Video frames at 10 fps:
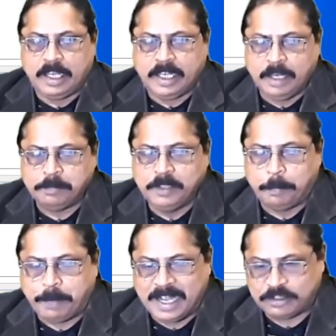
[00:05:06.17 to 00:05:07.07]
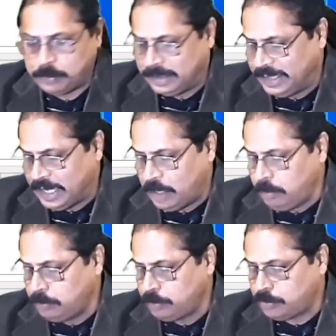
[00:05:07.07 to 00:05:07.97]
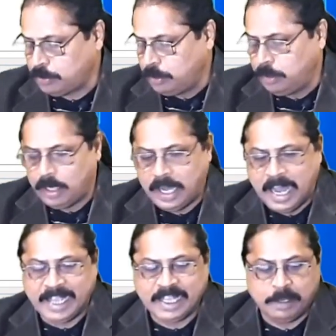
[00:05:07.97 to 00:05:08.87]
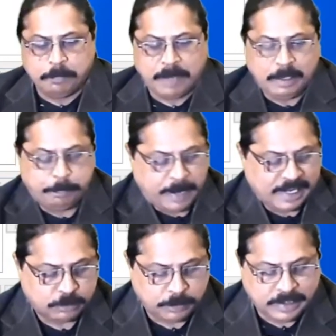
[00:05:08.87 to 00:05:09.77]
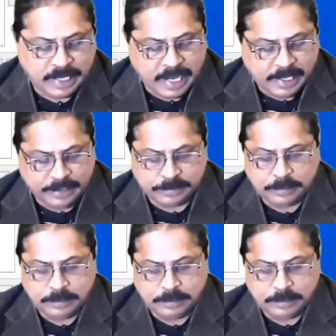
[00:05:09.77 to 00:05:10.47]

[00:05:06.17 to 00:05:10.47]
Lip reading: give the password now. So I give my password as,